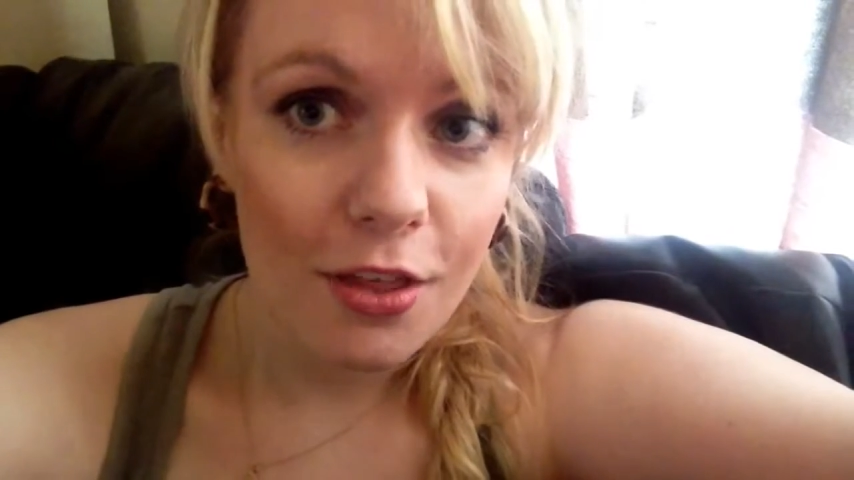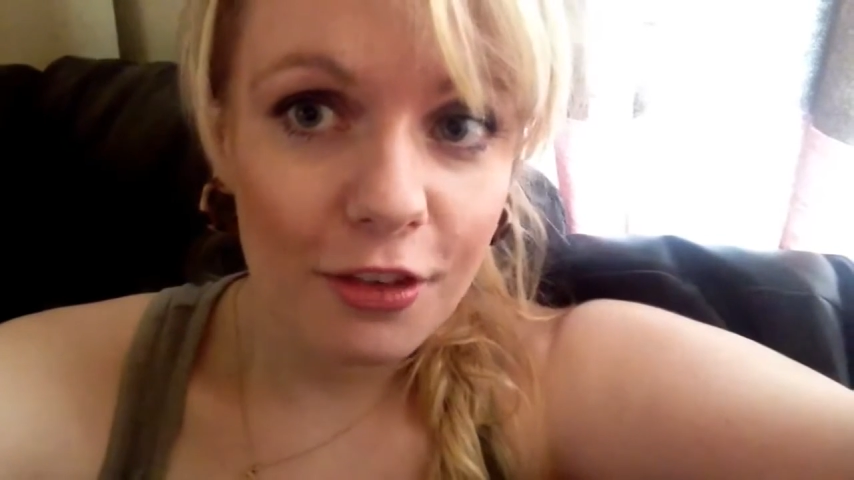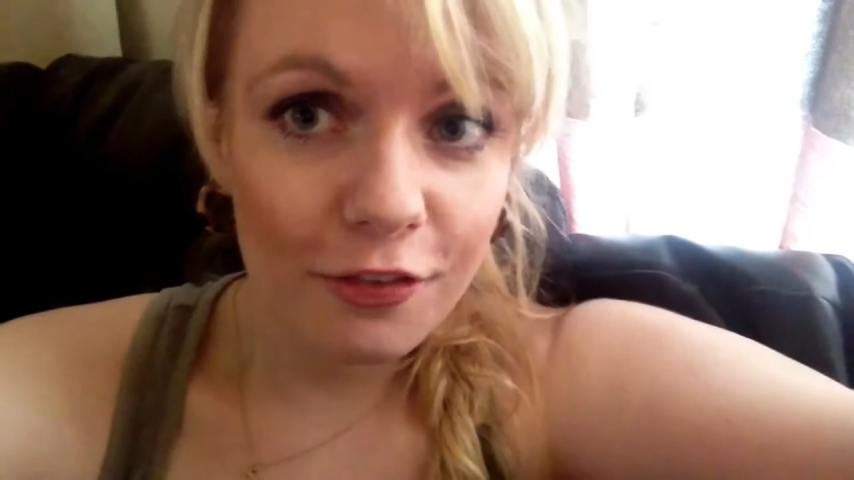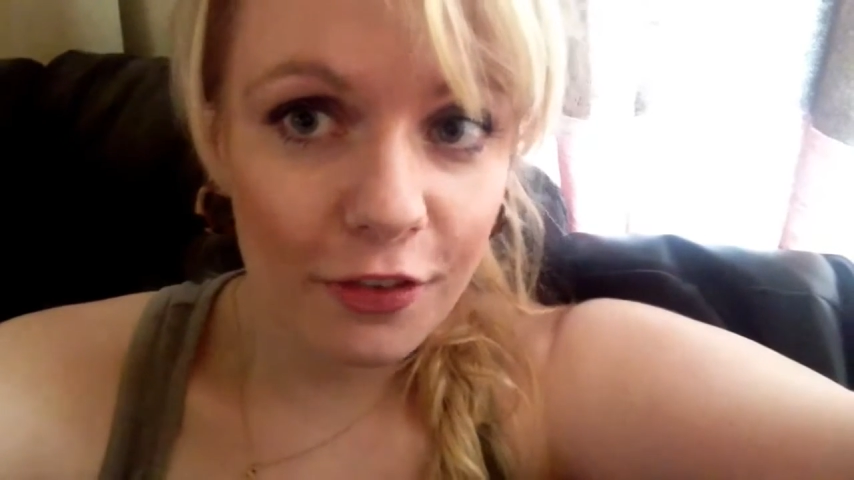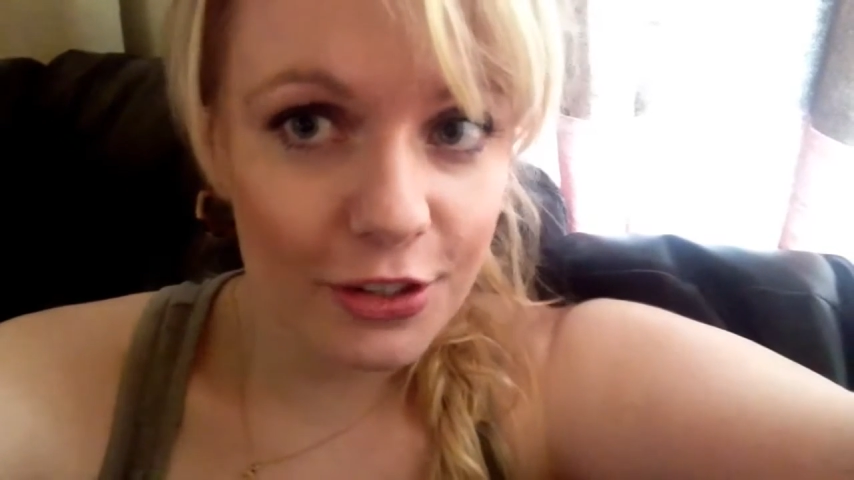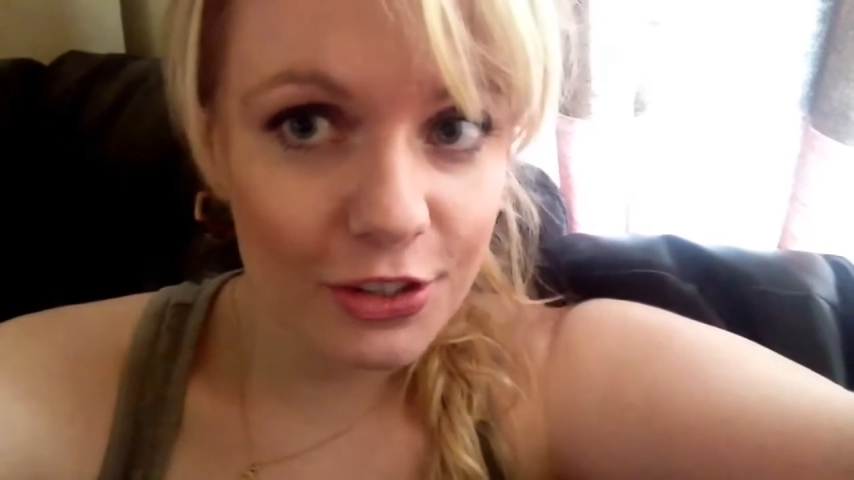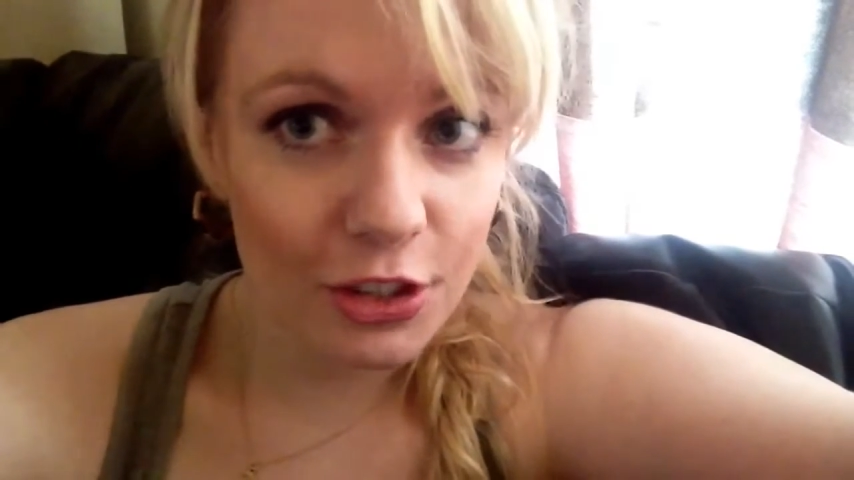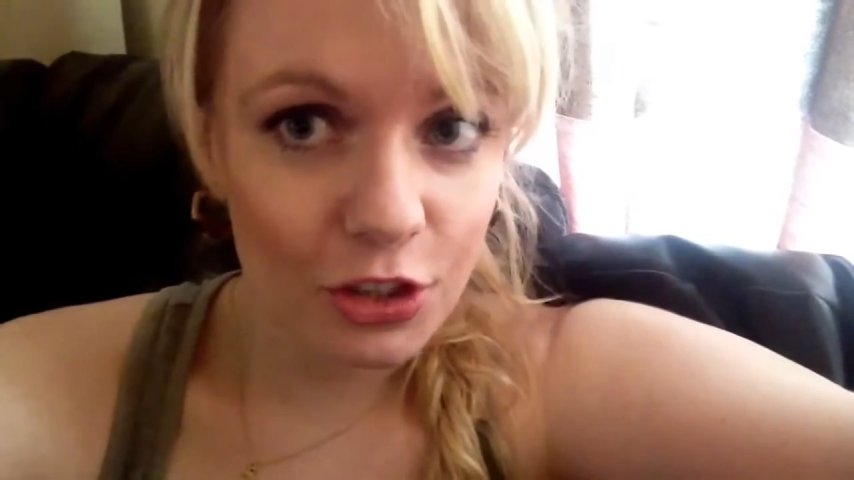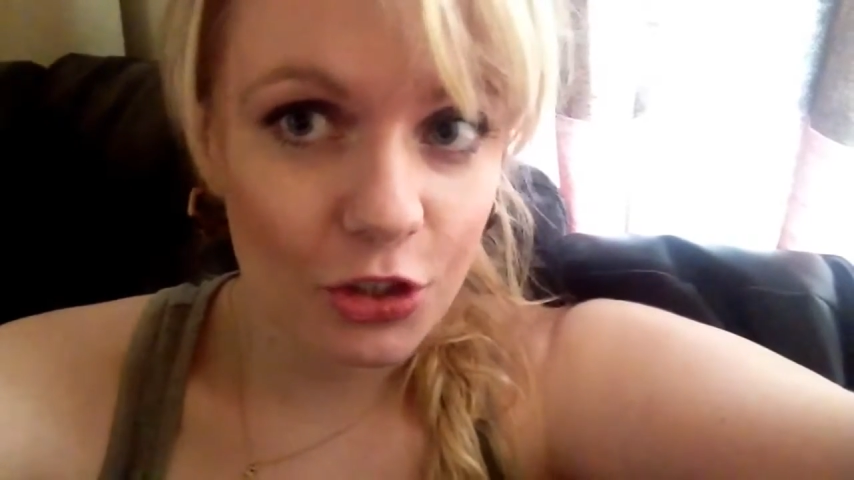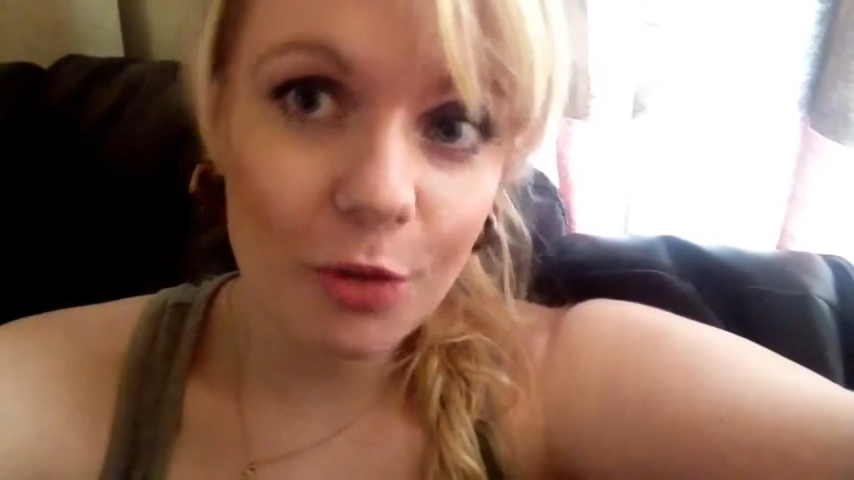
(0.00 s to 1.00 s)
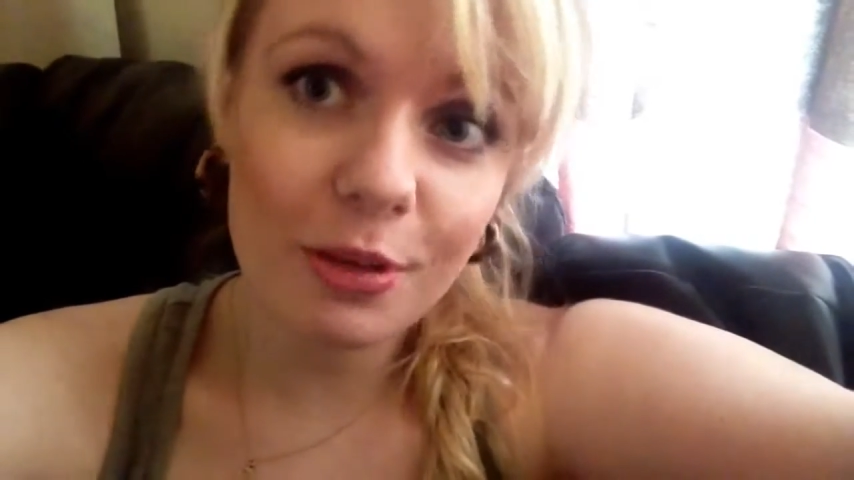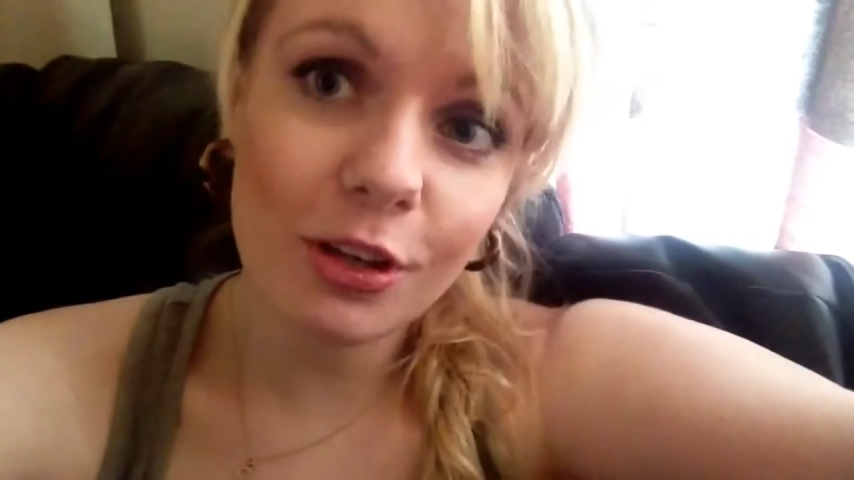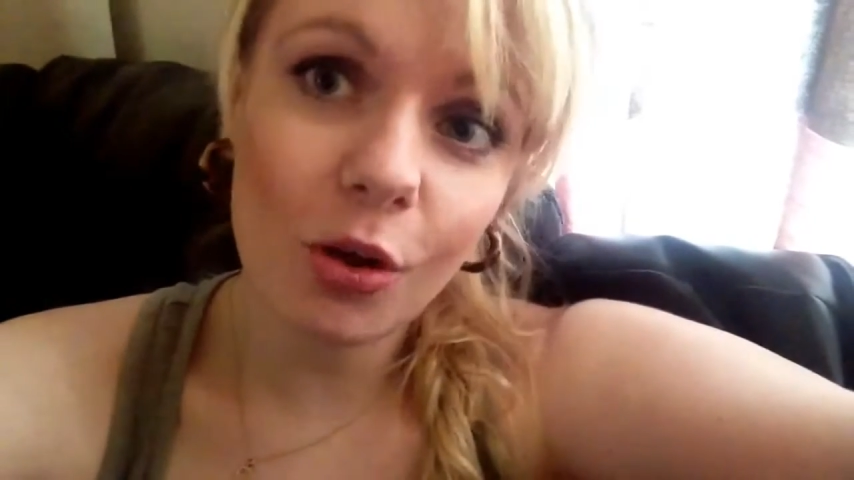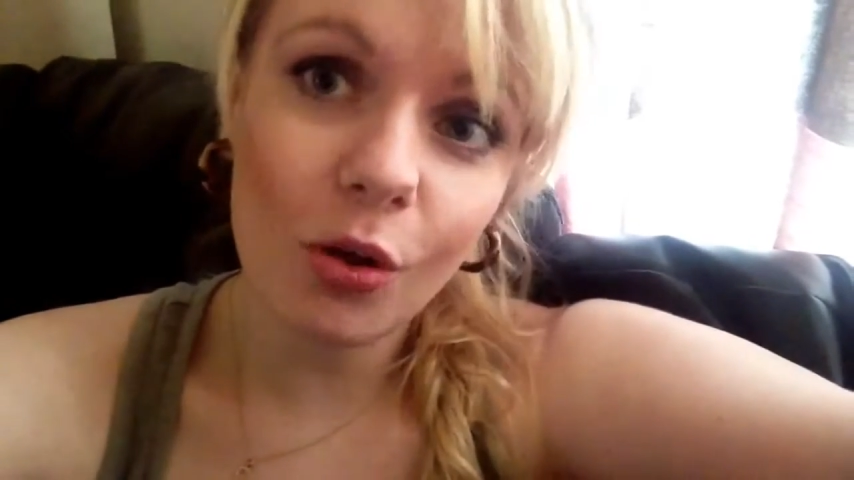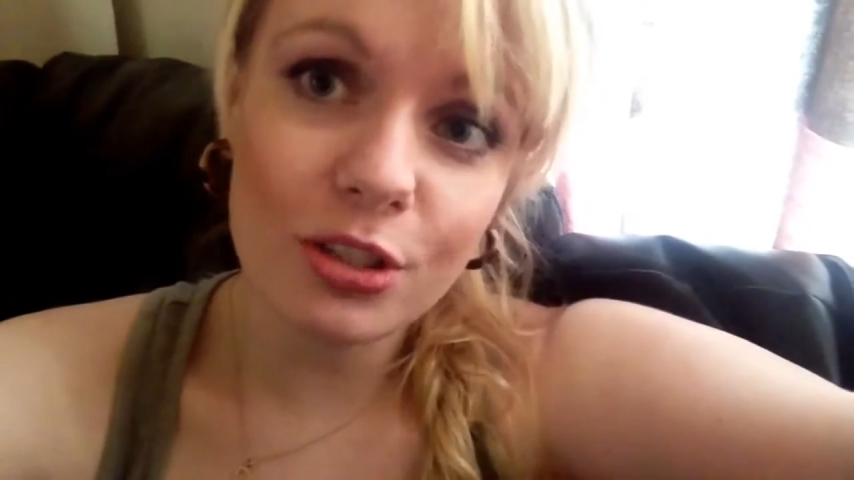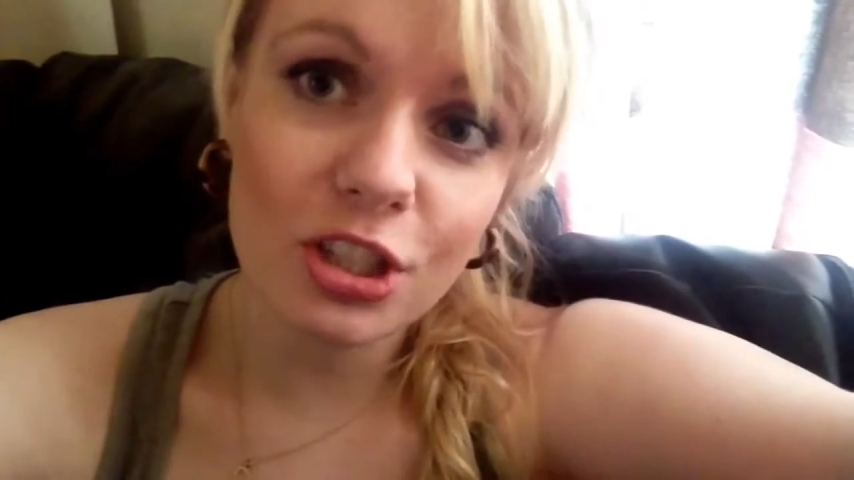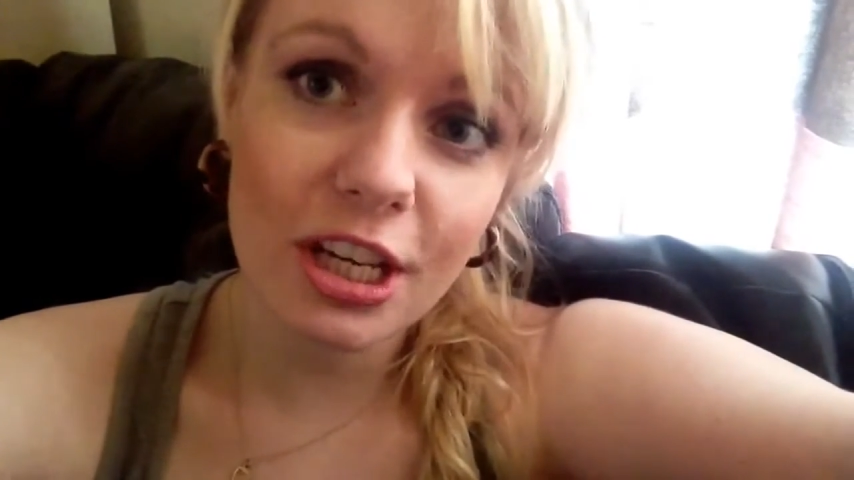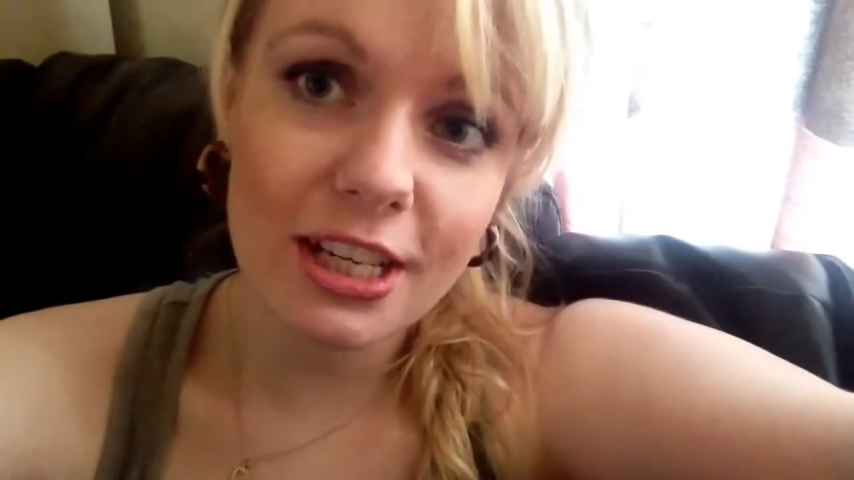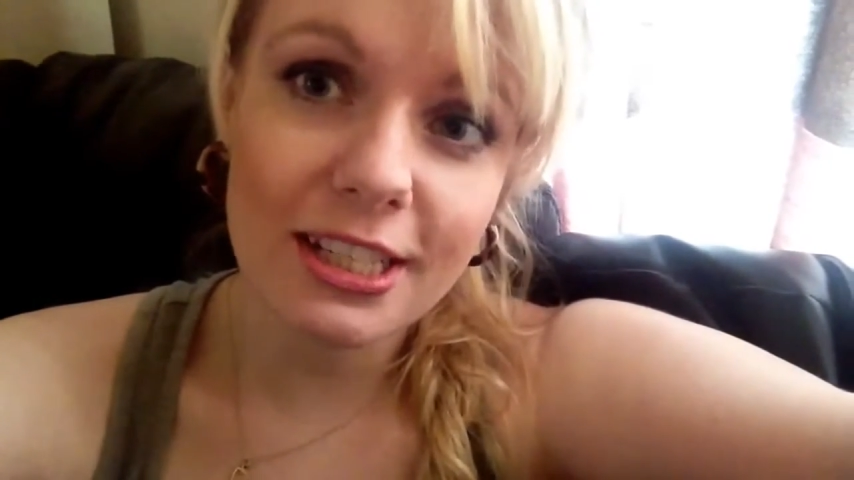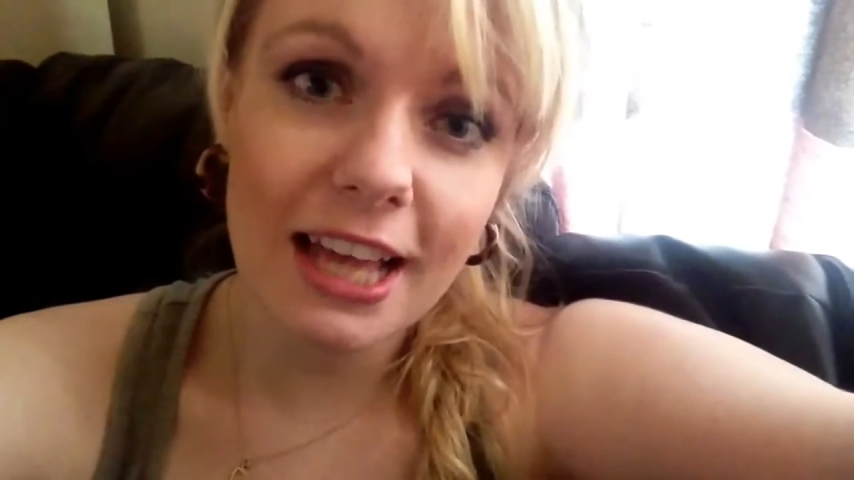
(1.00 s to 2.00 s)
The first German
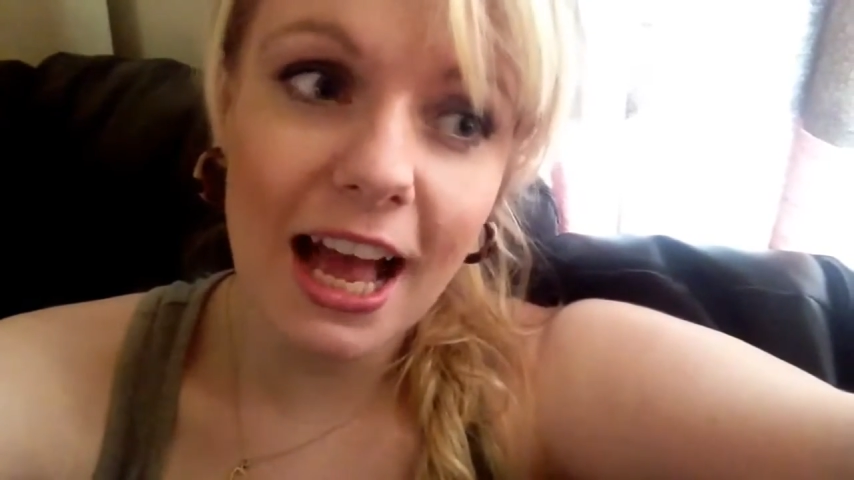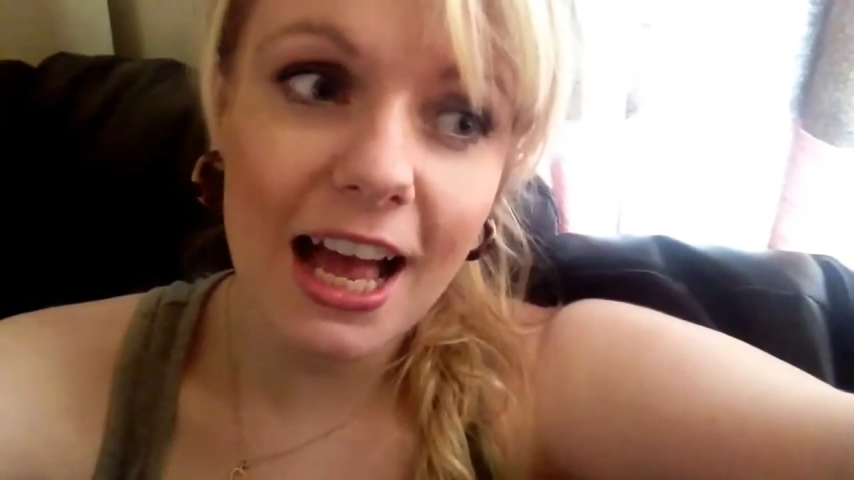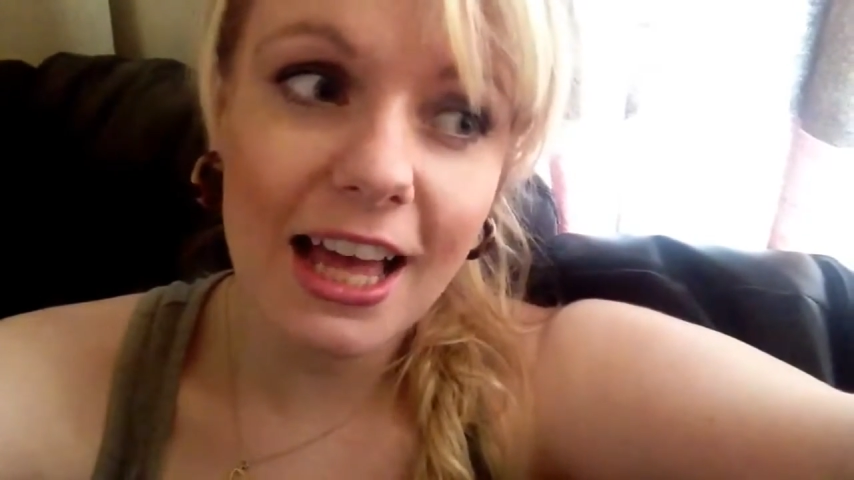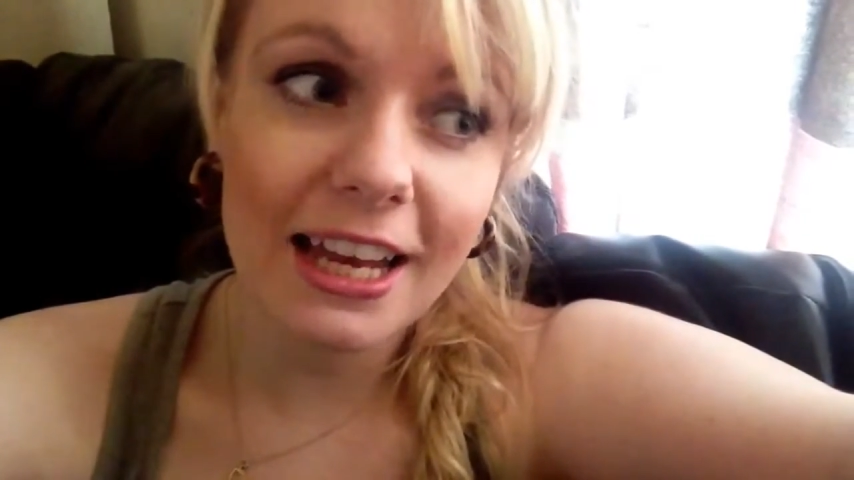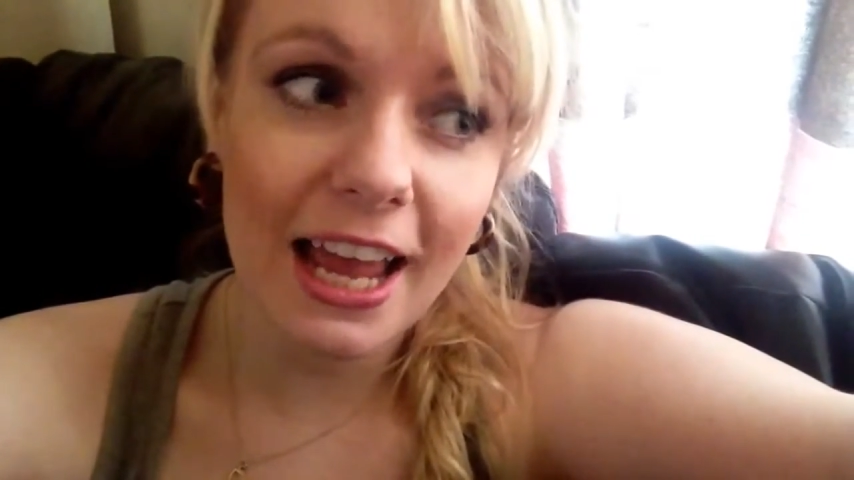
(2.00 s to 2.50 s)
Kolsches had